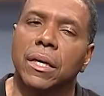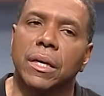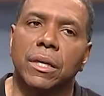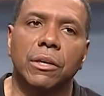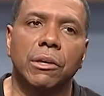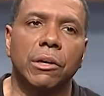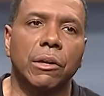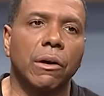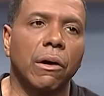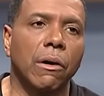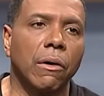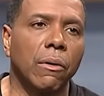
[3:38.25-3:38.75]

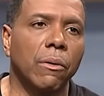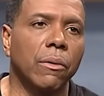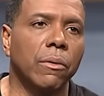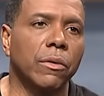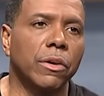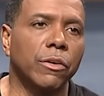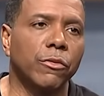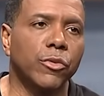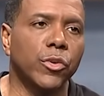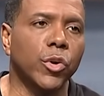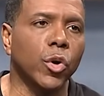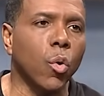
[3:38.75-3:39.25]
You know,
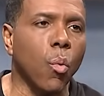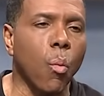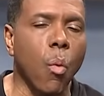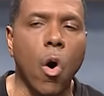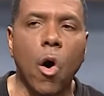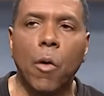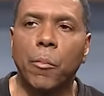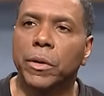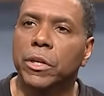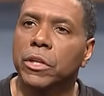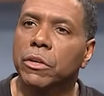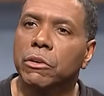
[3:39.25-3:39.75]
if you're a
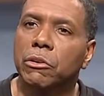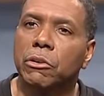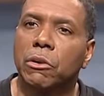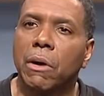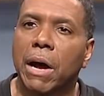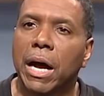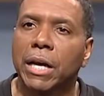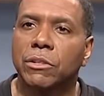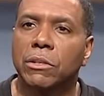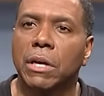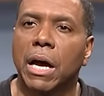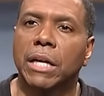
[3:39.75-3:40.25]
woman, you know,
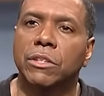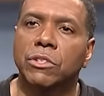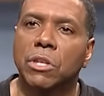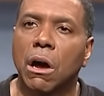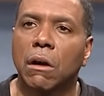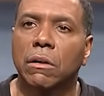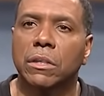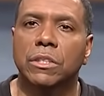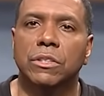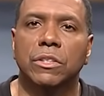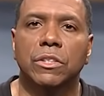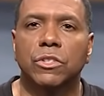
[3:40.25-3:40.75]
I
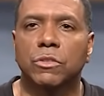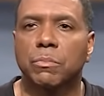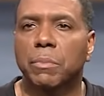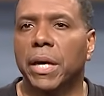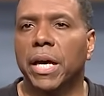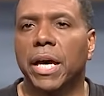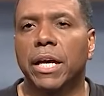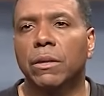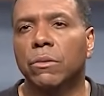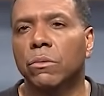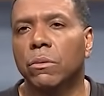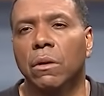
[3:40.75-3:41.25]
talk to this
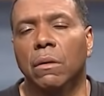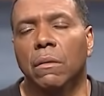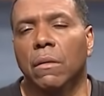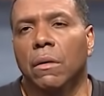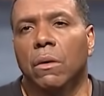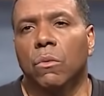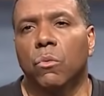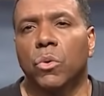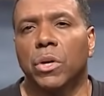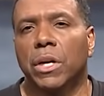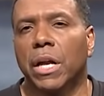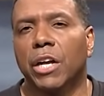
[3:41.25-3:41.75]
man,
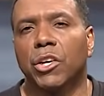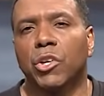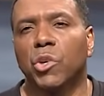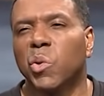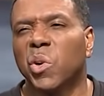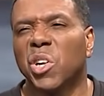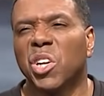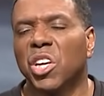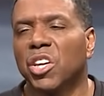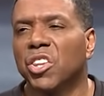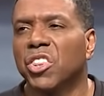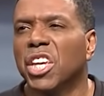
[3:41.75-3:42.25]
we're not
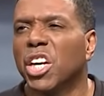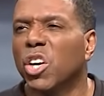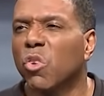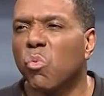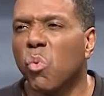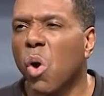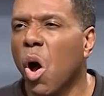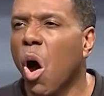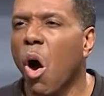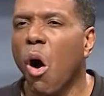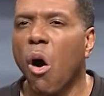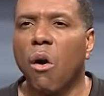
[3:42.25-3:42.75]
doing anything
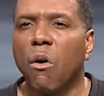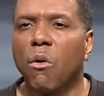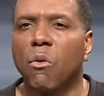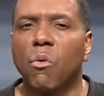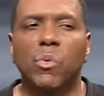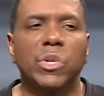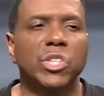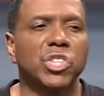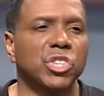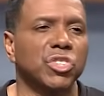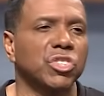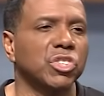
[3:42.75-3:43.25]
wrong,
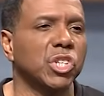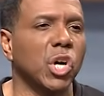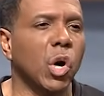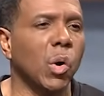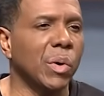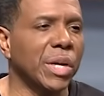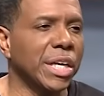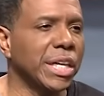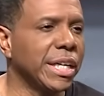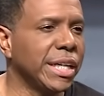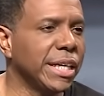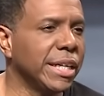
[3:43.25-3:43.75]
we just go
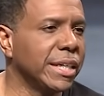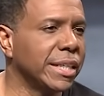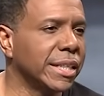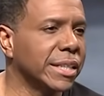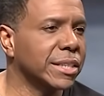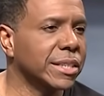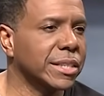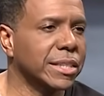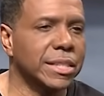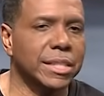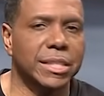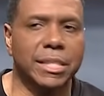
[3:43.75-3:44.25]
eat,
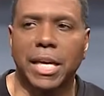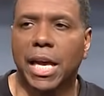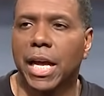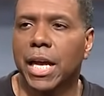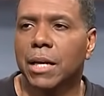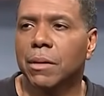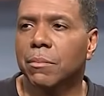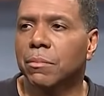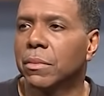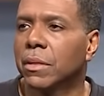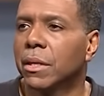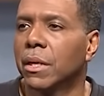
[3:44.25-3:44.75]
it's the
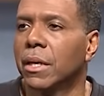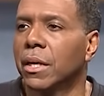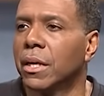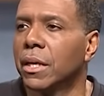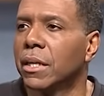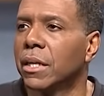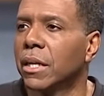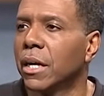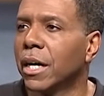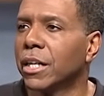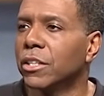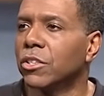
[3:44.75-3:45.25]
same
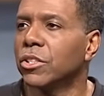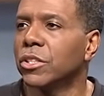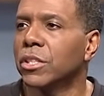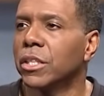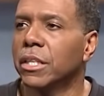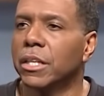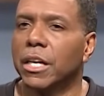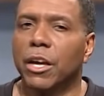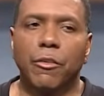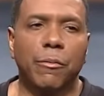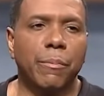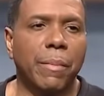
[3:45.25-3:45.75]
lunch
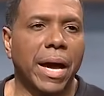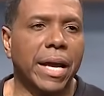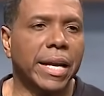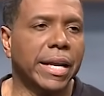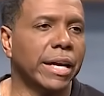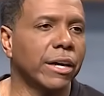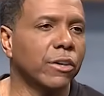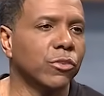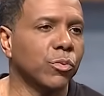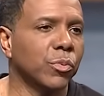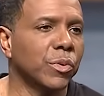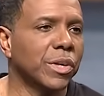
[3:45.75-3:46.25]
that everybody
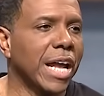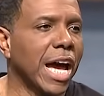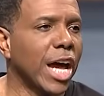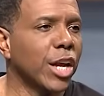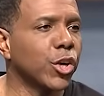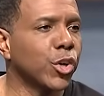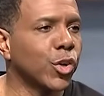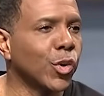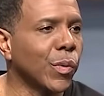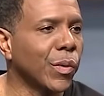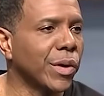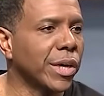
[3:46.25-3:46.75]
else, we're not
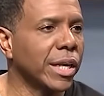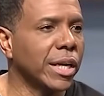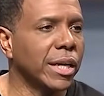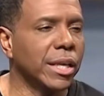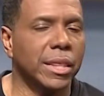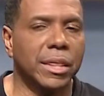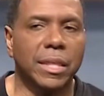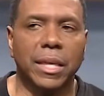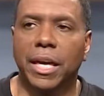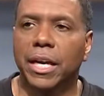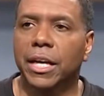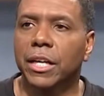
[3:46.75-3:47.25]
doing
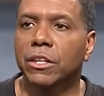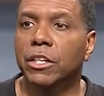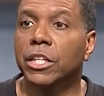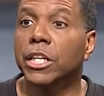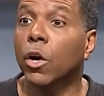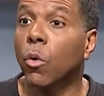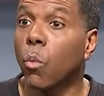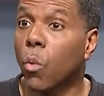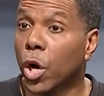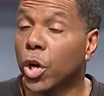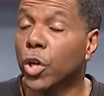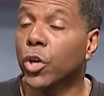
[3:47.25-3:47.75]
anything. Yeah,
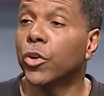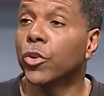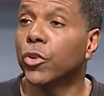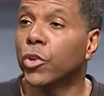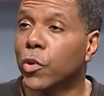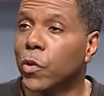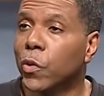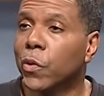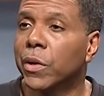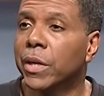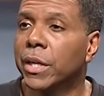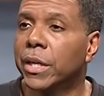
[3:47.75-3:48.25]
what you're
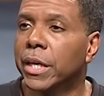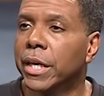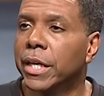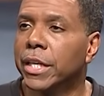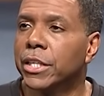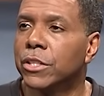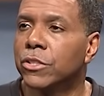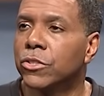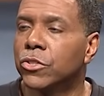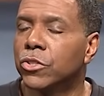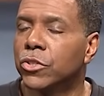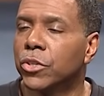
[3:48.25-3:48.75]
doing
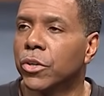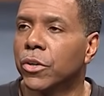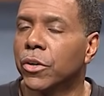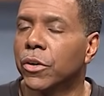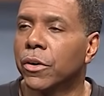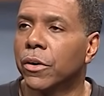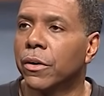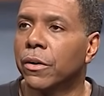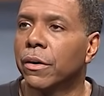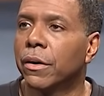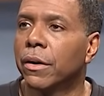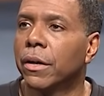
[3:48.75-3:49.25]
is
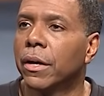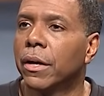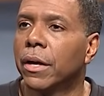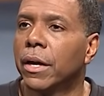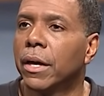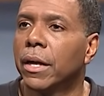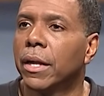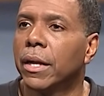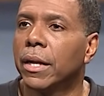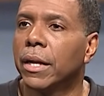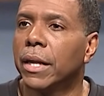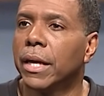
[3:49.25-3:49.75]
you're
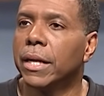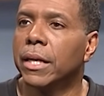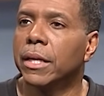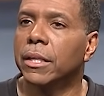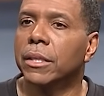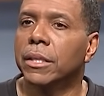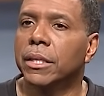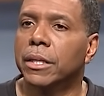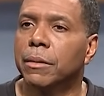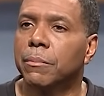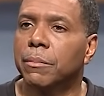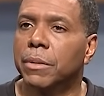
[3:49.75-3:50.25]
letting
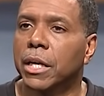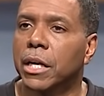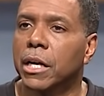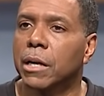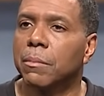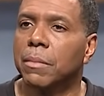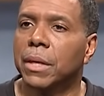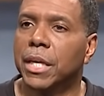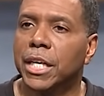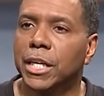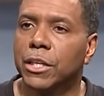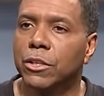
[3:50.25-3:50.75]
them
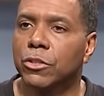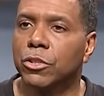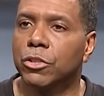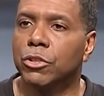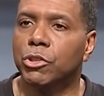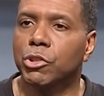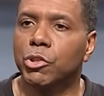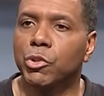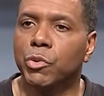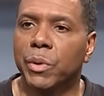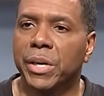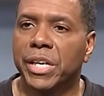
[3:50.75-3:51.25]
come into
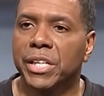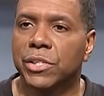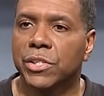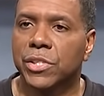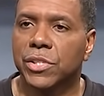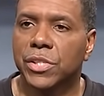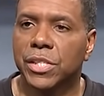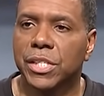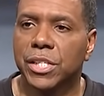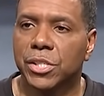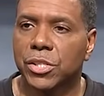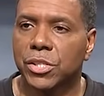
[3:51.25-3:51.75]
you and
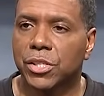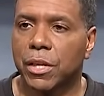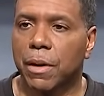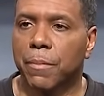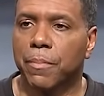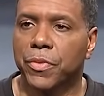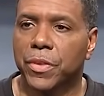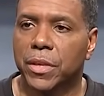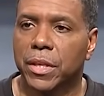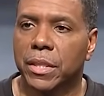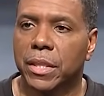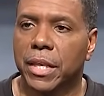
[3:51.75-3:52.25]
see
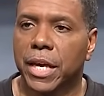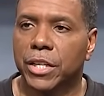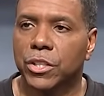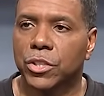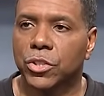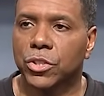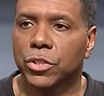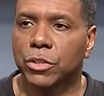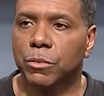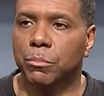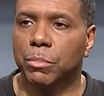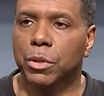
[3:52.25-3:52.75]
something that
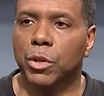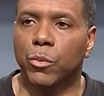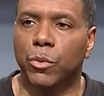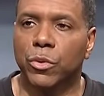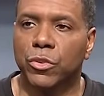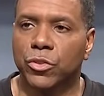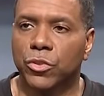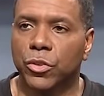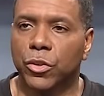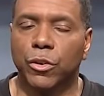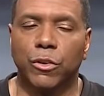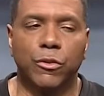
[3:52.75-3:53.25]
should be
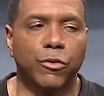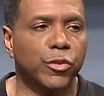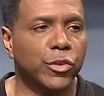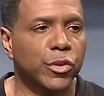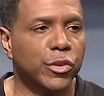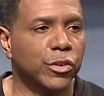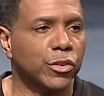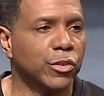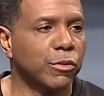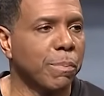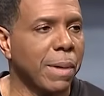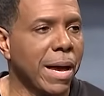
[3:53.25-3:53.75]
reserved for
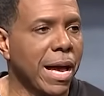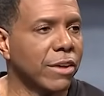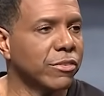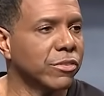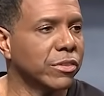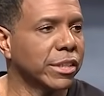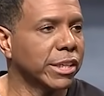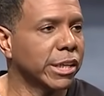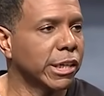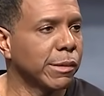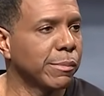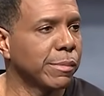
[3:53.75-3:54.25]
your spouse
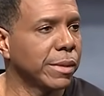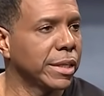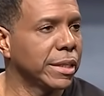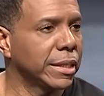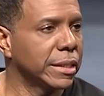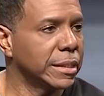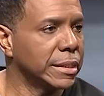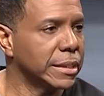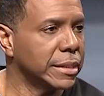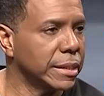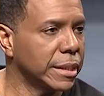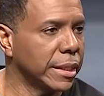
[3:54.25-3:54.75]
to come in
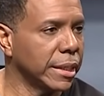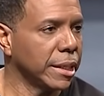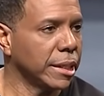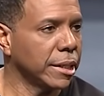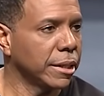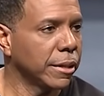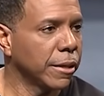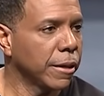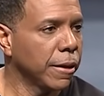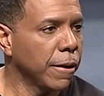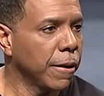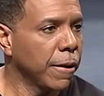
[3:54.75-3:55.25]
to see.
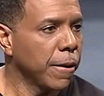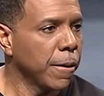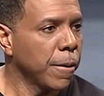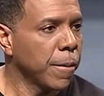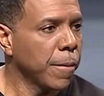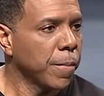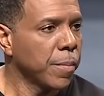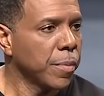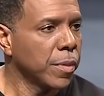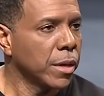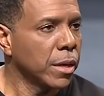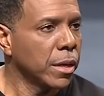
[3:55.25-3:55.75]

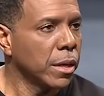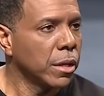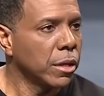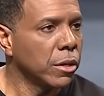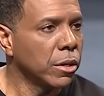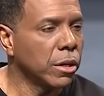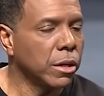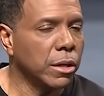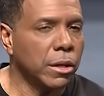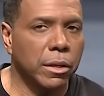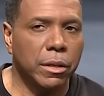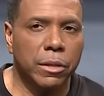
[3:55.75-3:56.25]

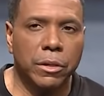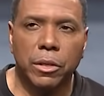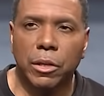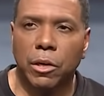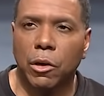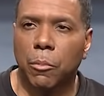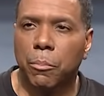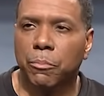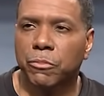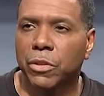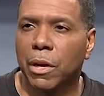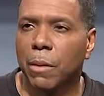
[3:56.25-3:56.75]
Yeah, you
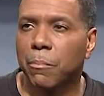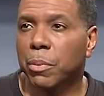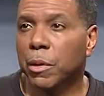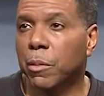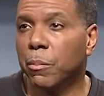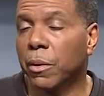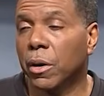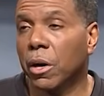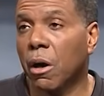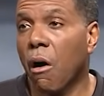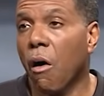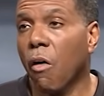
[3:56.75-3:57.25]
know, some
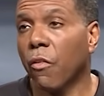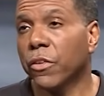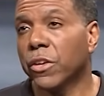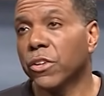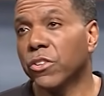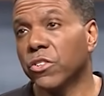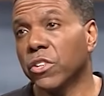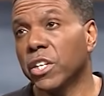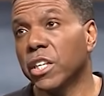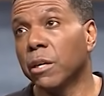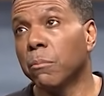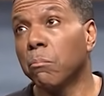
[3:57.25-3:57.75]
people call
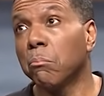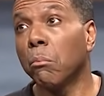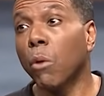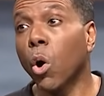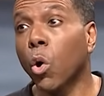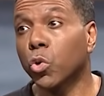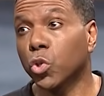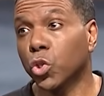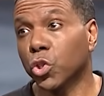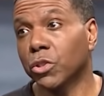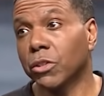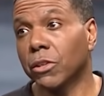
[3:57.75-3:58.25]
this
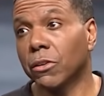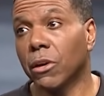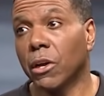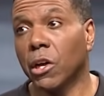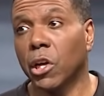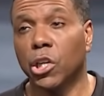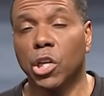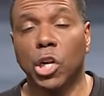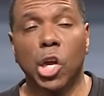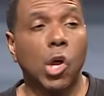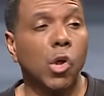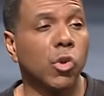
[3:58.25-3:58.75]
emotional
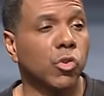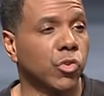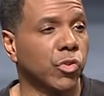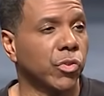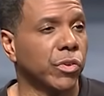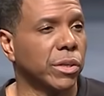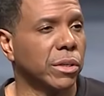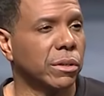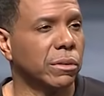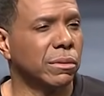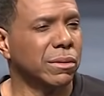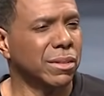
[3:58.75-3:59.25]

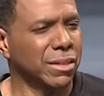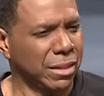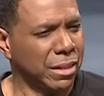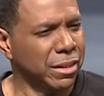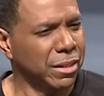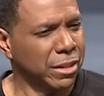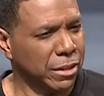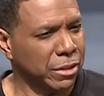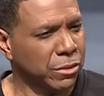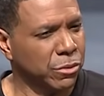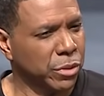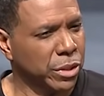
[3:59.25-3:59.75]
adultery.
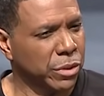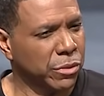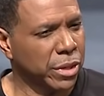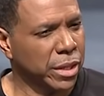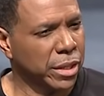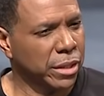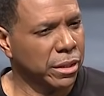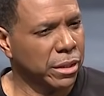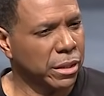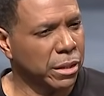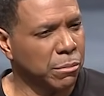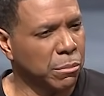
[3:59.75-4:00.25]

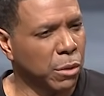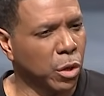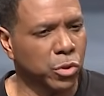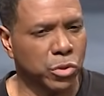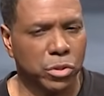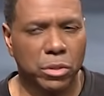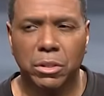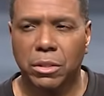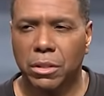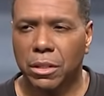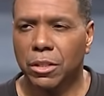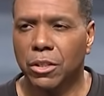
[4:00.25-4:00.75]

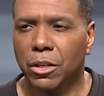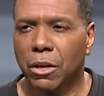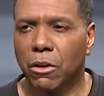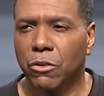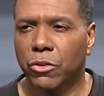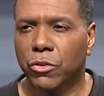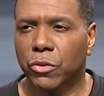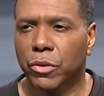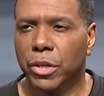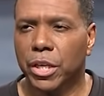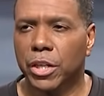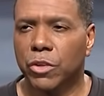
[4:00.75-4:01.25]
Emotional
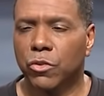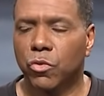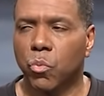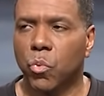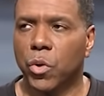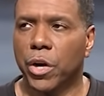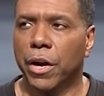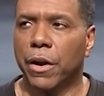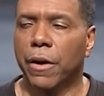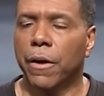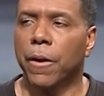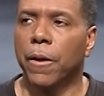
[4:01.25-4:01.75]
adultery. It's
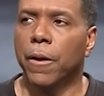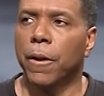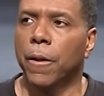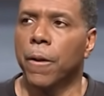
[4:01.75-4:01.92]
where